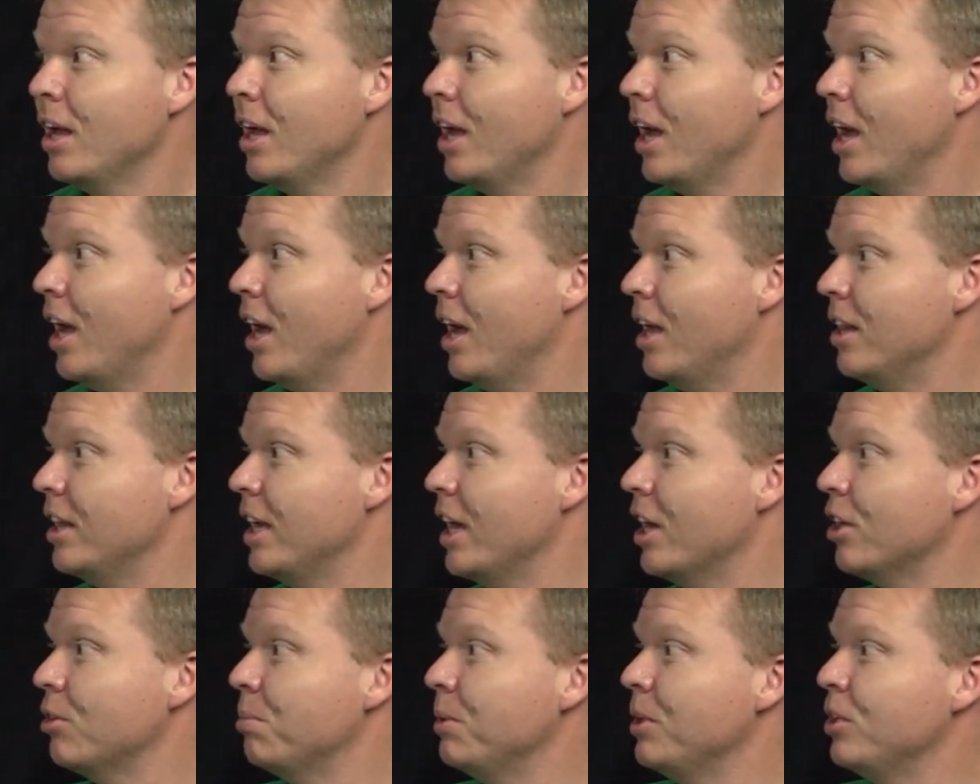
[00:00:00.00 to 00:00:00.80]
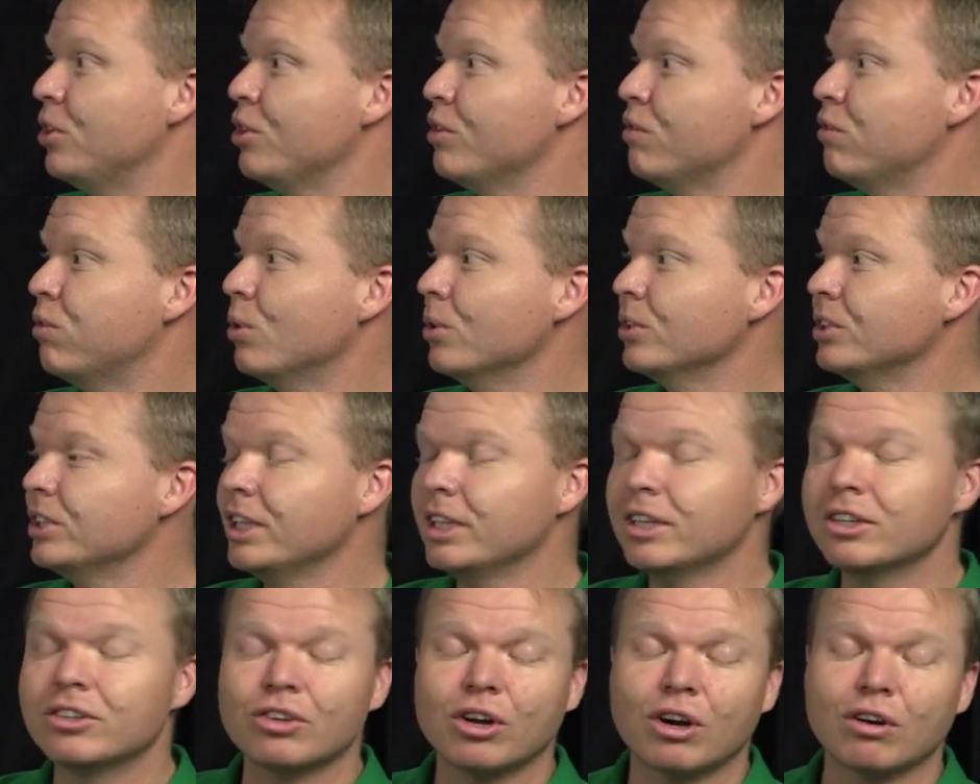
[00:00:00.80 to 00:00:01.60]
And the
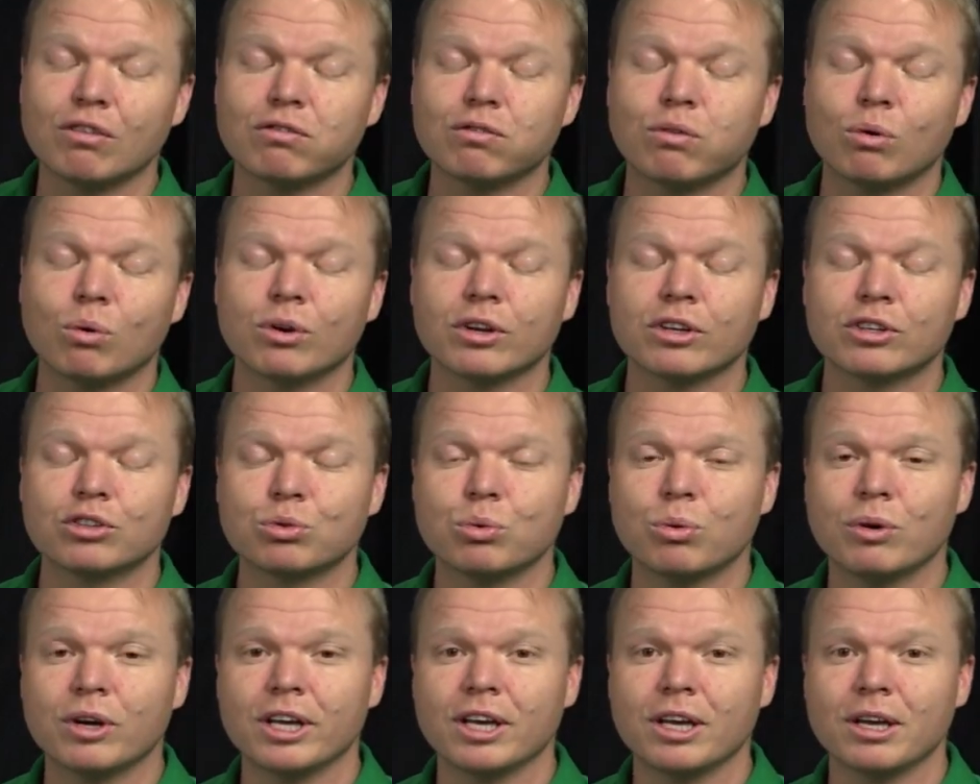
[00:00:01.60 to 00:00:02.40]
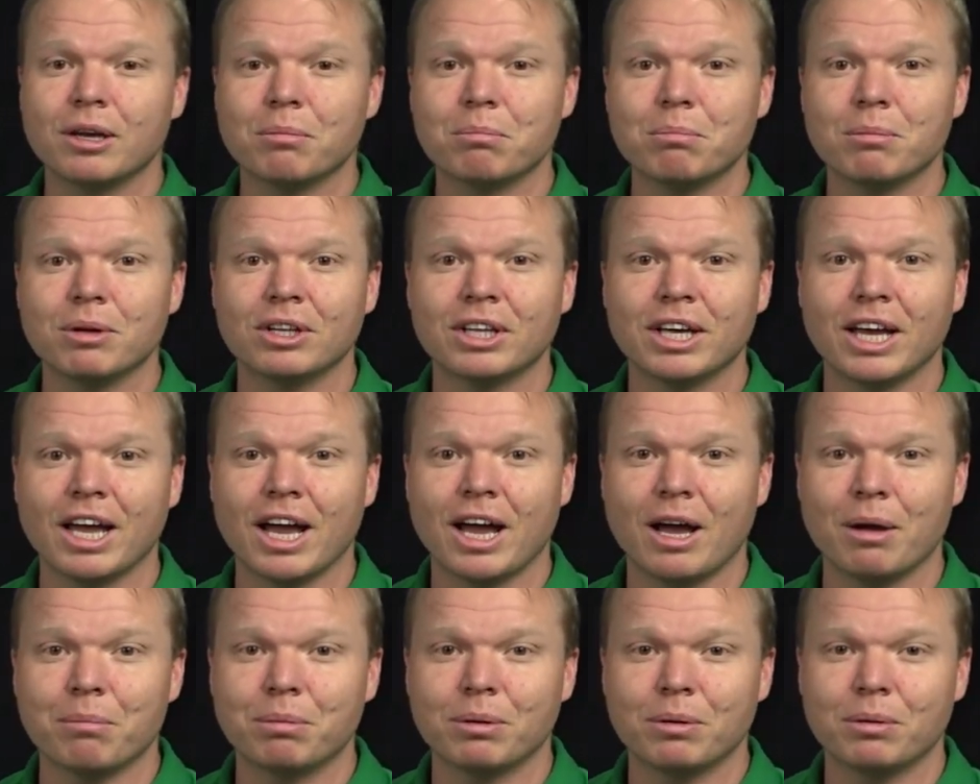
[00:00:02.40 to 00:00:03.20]
SP214 is our 4 to 20
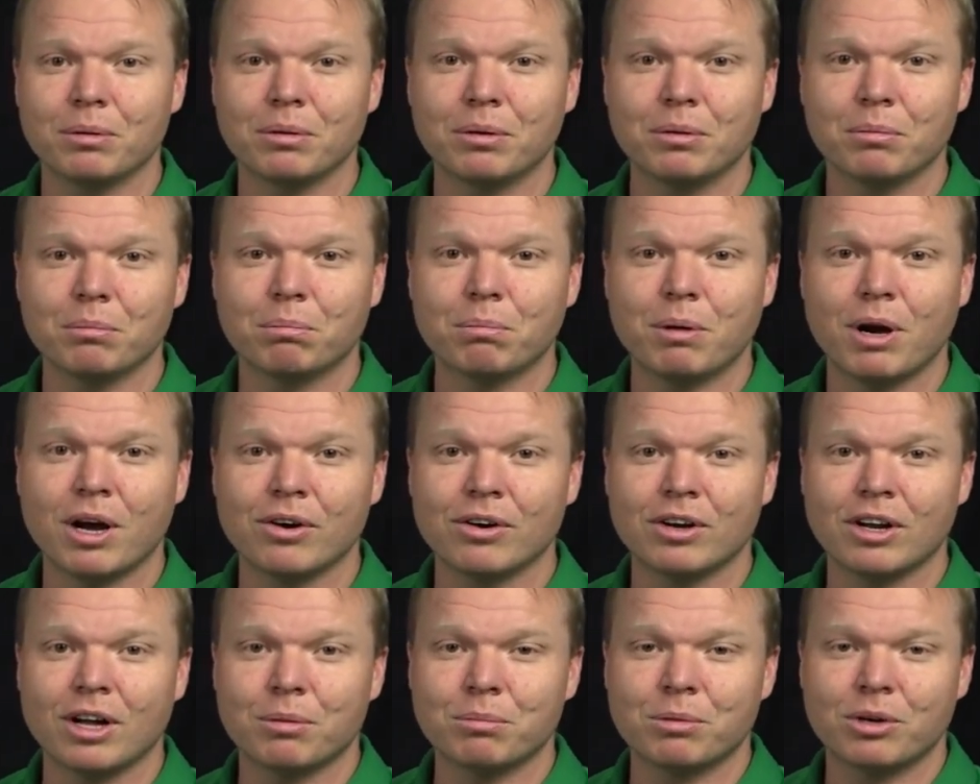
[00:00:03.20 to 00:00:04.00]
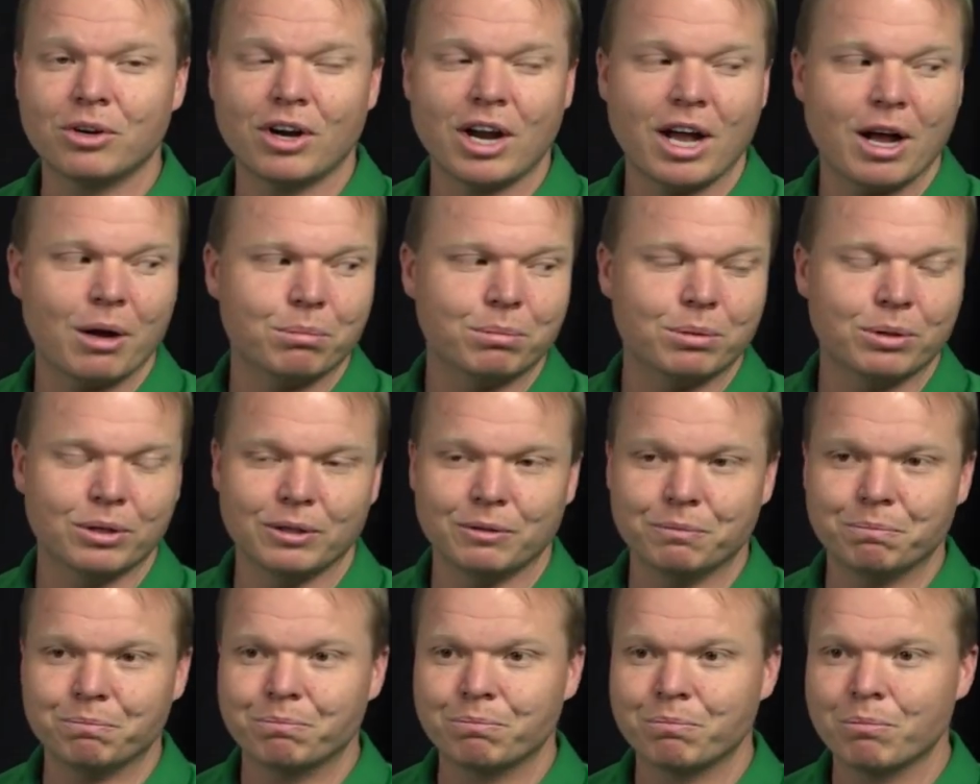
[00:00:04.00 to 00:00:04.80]
milliamp pyranometer
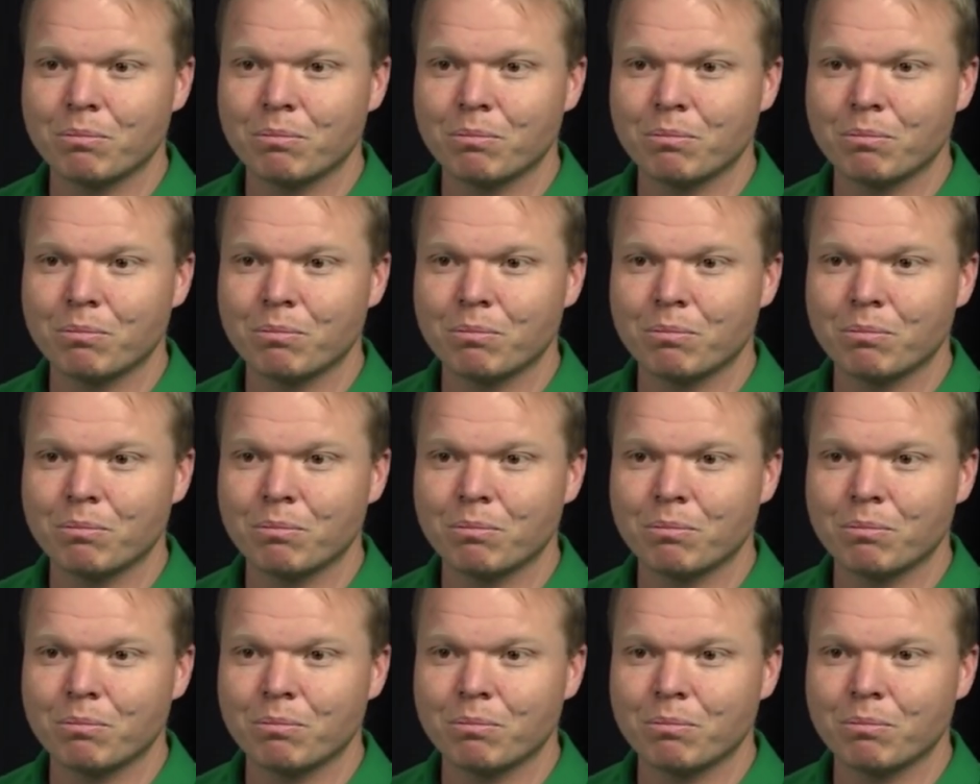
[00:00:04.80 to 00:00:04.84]
output.